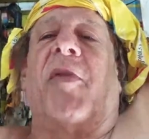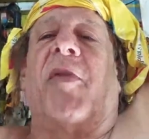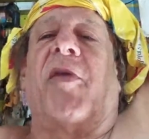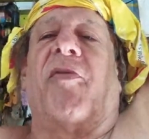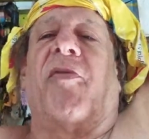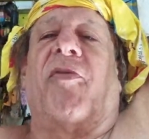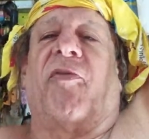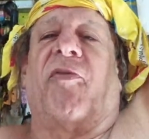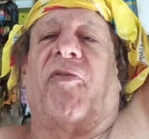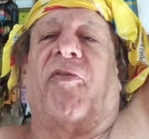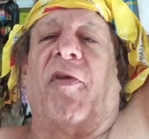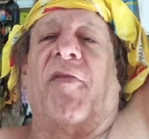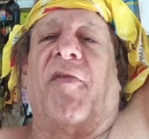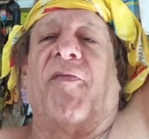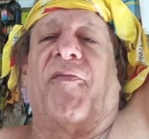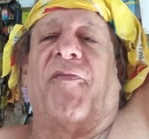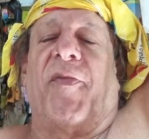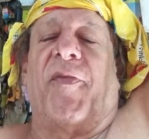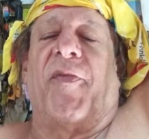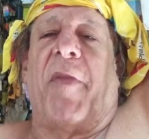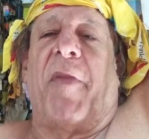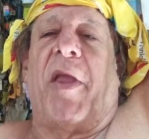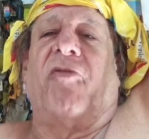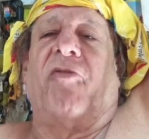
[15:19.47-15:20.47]
this
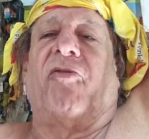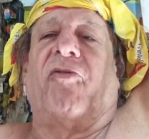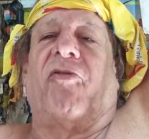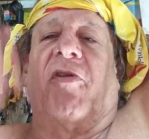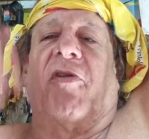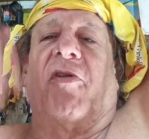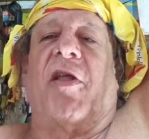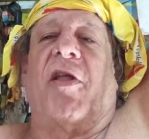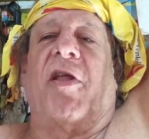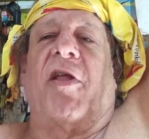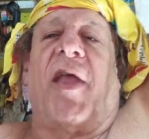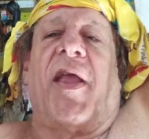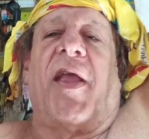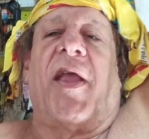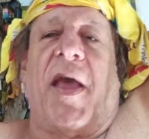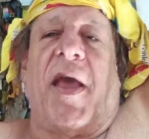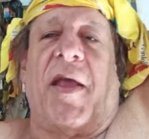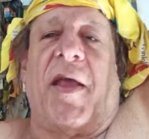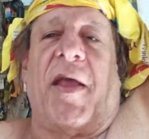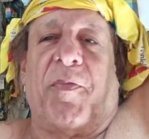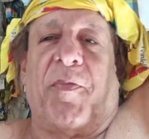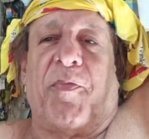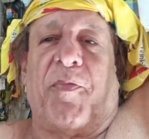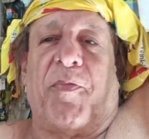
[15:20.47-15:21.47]
information and they
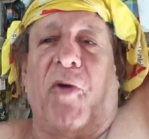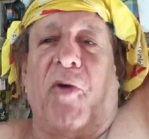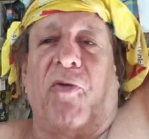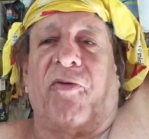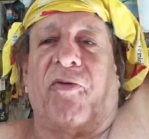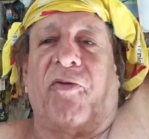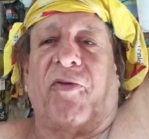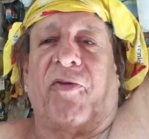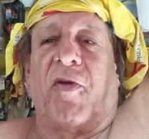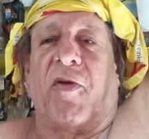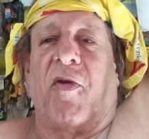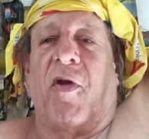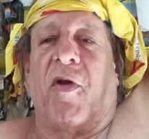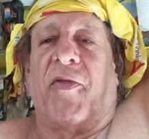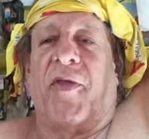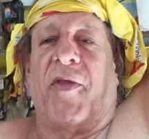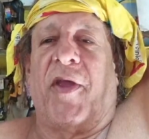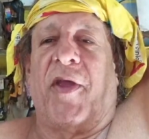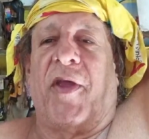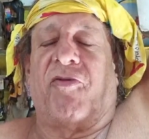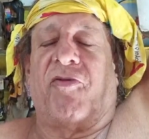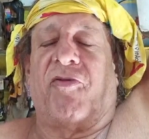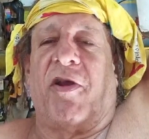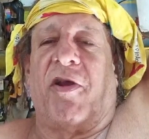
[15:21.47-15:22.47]
had it posted on
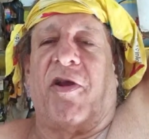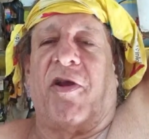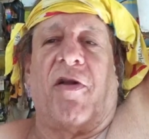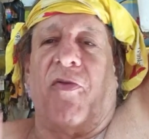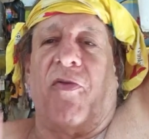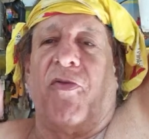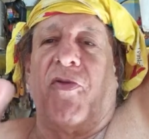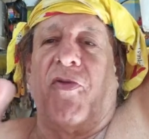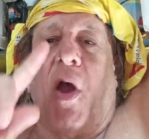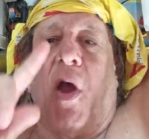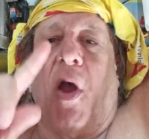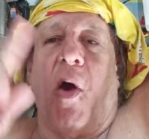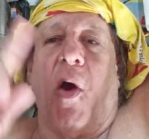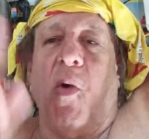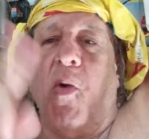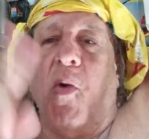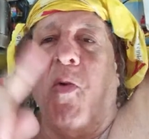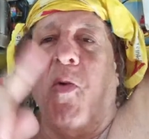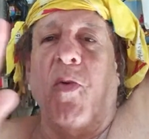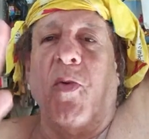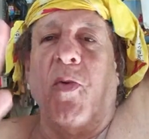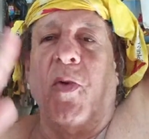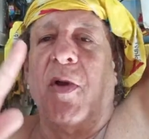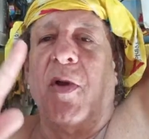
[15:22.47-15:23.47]
their channel.
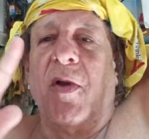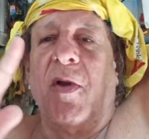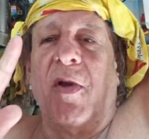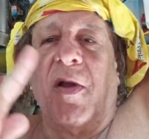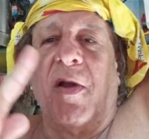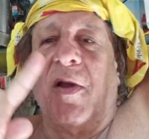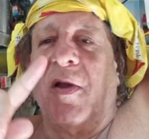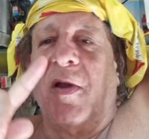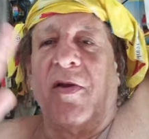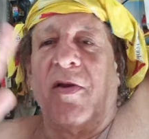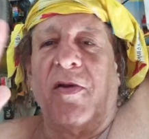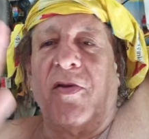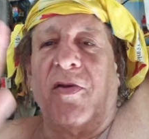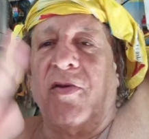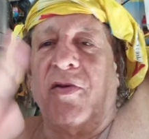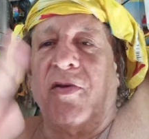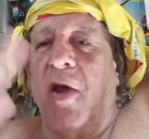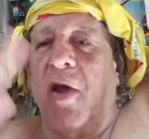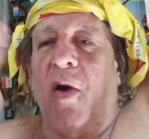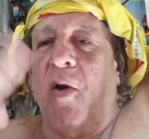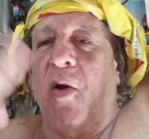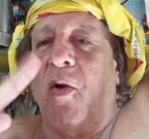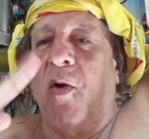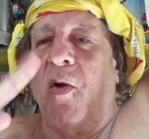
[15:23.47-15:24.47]

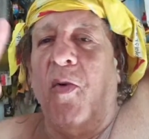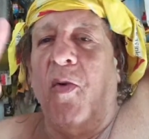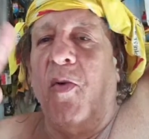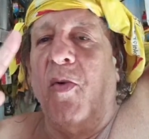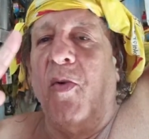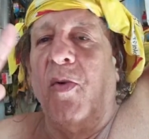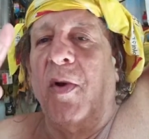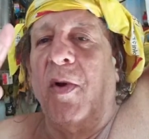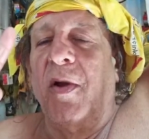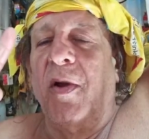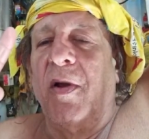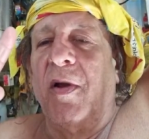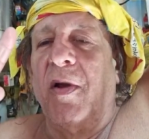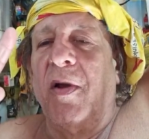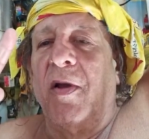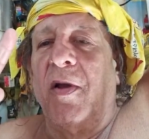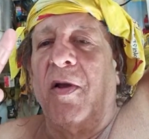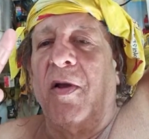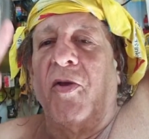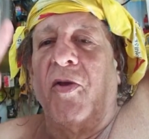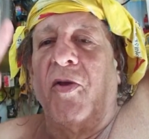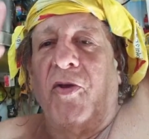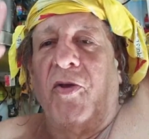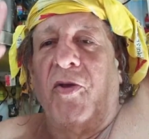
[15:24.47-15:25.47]
No,
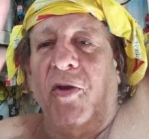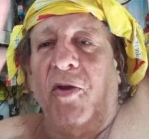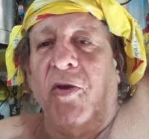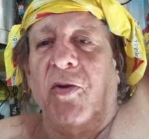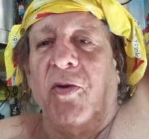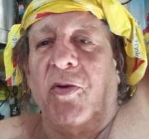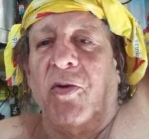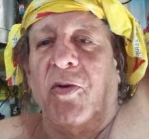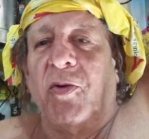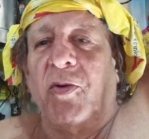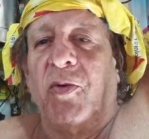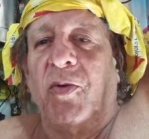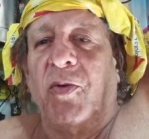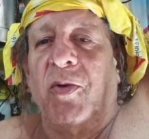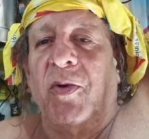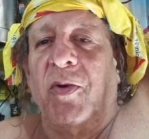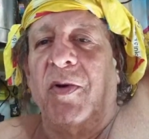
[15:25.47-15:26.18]
you